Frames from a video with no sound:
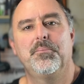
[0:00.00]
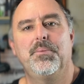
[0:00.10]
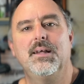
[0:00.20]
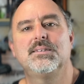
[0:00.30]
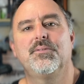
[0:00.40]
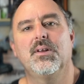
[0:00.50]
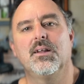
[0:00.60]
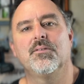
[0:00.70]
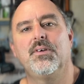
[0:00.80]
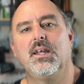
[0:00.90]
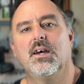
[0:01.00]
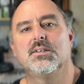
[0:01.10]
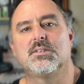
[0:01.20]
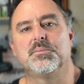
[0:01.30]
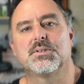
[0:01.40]
Please, if you like the video,
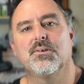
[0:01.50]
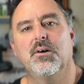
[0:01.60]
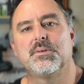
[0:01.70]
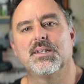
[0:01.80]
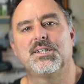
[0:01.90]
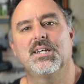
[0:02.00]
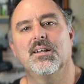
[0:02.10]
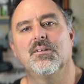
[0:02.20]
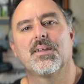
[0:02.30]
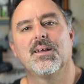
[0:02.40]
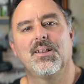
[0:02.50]
subscribe to the channel,